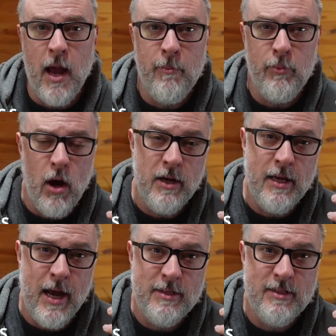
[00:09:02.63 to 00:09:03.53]
I'm
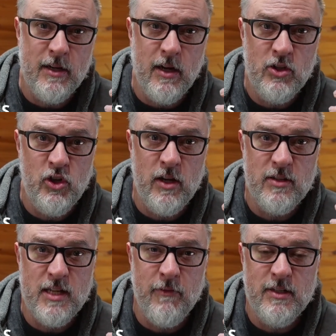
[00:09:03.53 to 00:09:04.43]
broadcasting on channel
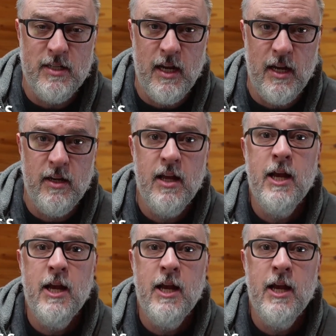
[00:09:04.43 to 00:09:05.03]
17,